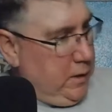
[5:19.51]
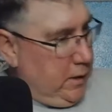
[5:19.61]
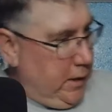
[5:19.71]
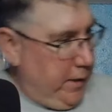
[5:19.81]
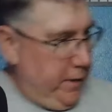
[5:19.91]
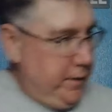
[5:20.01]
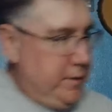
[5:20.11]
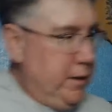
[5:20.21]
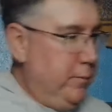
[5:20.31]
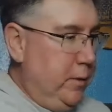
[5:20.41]
All right,
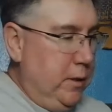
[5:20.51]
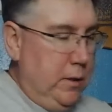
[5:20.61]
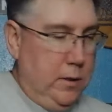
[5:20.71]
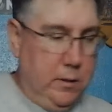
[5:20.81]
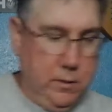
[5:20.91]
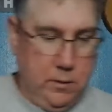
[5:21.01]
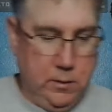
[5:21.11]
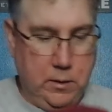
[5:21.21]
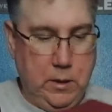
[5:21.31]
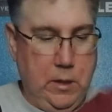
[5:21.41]
next up.
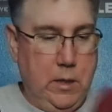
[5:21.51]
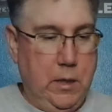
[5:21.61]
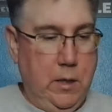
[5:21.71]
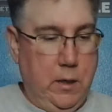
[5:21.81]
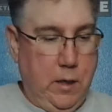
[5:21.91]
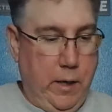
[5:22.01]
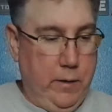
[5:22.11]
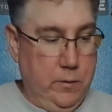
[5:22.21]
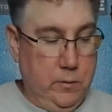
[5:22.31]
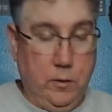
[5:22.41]
All right,
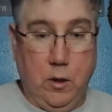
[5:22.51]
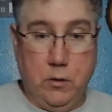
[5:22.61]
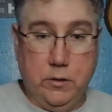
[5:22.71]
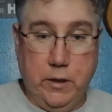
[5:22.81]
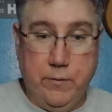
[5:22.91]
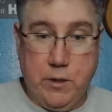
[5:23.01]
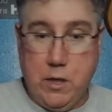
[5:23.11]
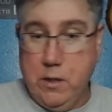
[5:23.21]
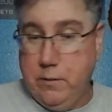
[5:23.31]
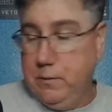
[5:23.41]
long sleeve
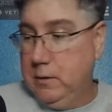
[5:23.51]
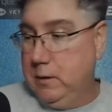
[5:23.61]
shirt.